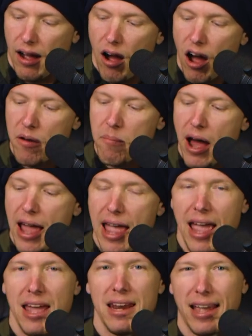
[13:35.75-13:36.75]
On my
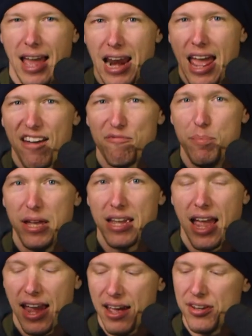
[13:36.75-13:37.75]
hand, I kind of have big
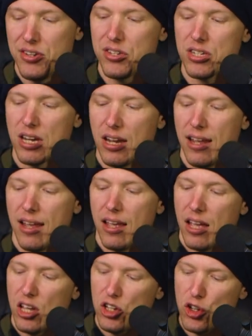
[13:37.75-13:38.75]
hands.
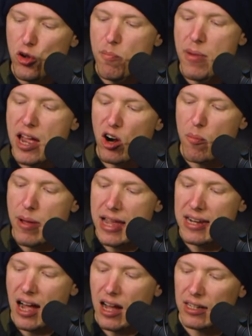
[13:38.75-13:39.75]
You may or
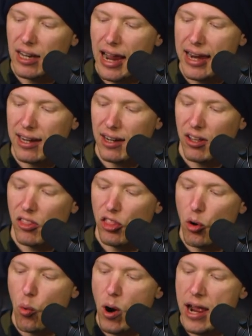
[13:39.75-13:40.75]
may not like
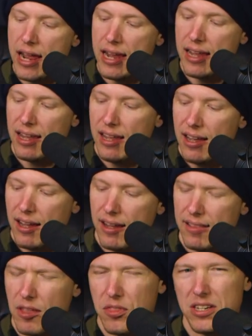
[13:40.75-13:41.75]
the way
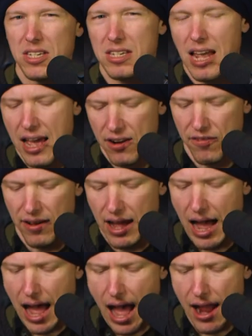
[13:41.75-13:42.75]
that this is kind of
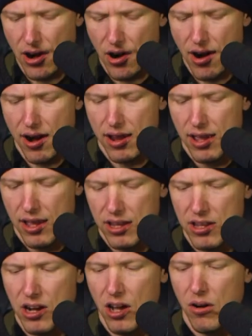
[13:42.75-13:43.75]
higher,
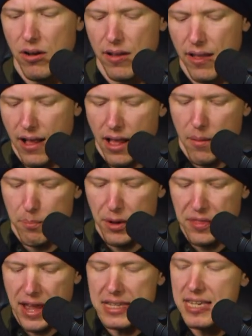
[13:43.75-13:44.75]

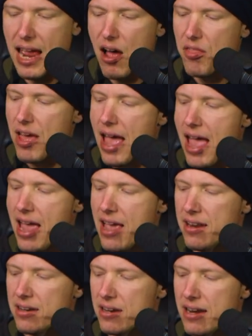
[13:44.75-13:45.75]
but that's how the
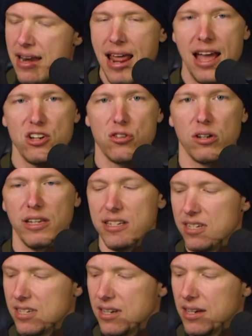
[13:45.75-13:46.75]
hand naturally
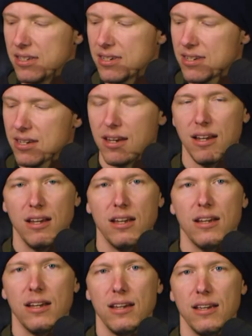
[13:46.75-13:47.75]
sits,
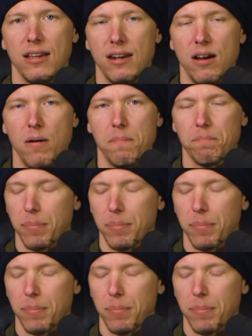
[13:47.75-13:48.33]
and